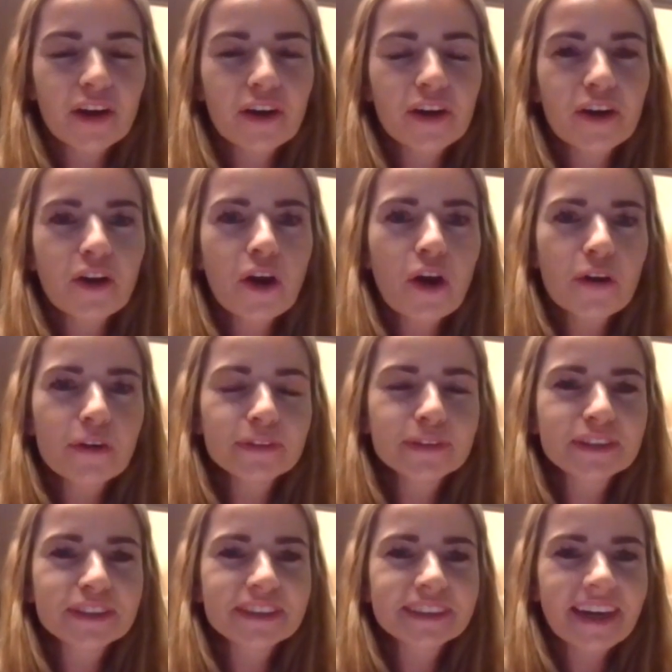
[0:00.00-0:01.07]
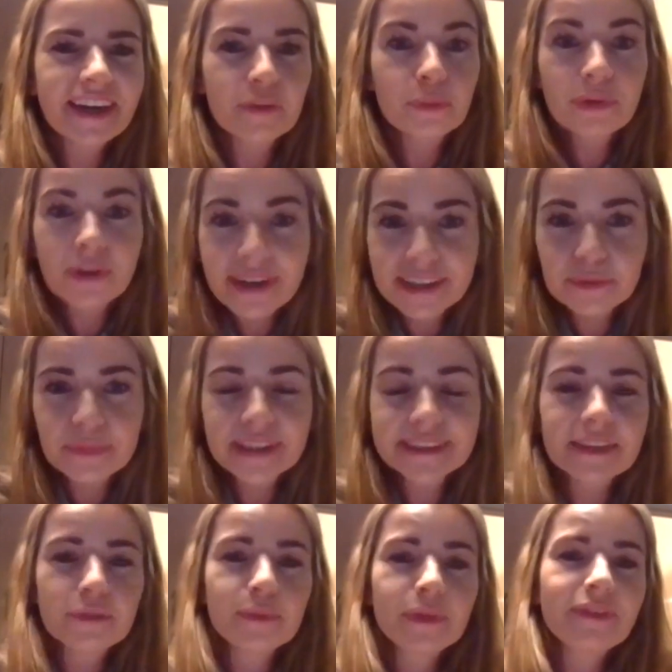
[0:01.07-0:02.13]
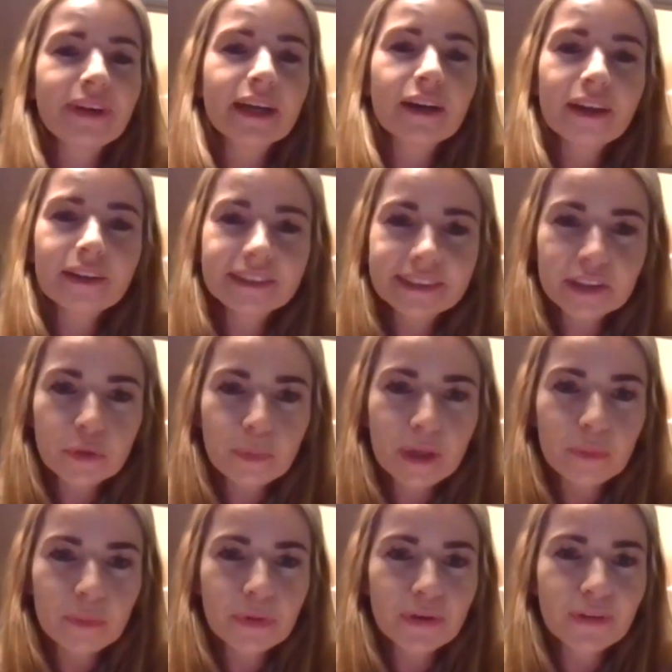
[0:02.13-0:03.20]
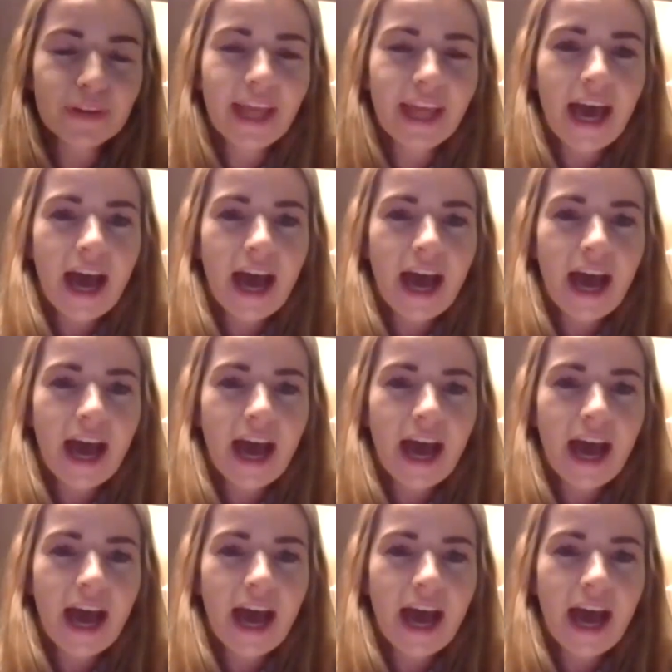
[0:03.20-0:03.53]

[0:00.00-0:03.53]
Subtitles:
close. I pride myself in being very close to the people